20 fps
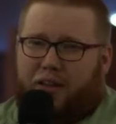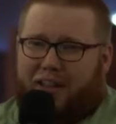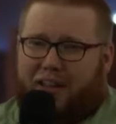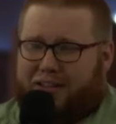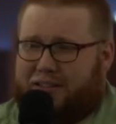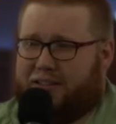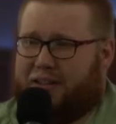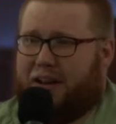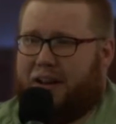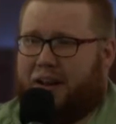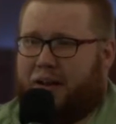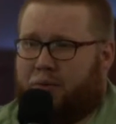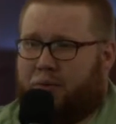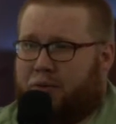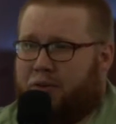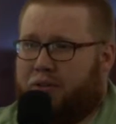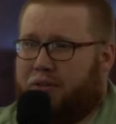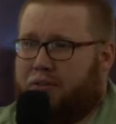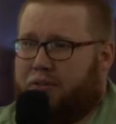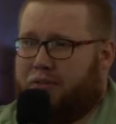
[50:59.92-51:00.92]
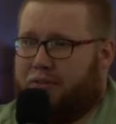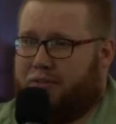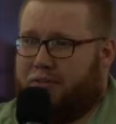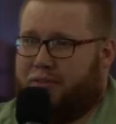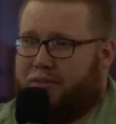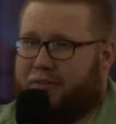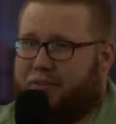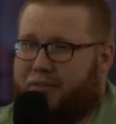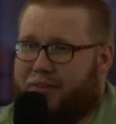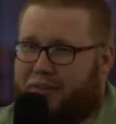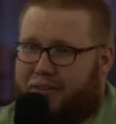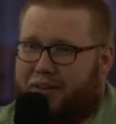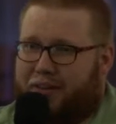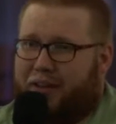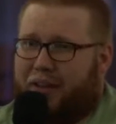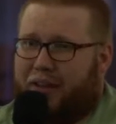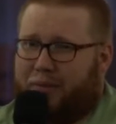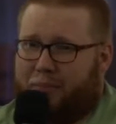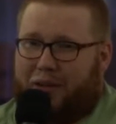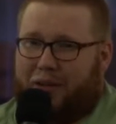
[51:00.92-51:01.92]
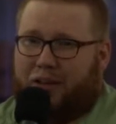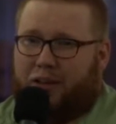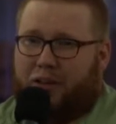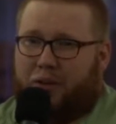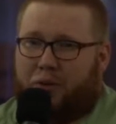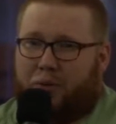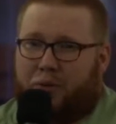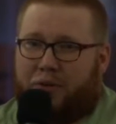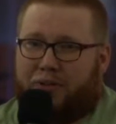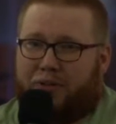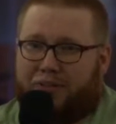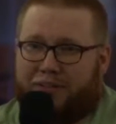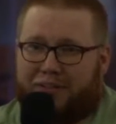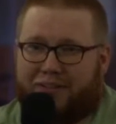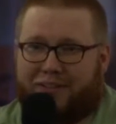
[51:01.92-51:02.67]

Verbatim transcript: like sit down and be alone.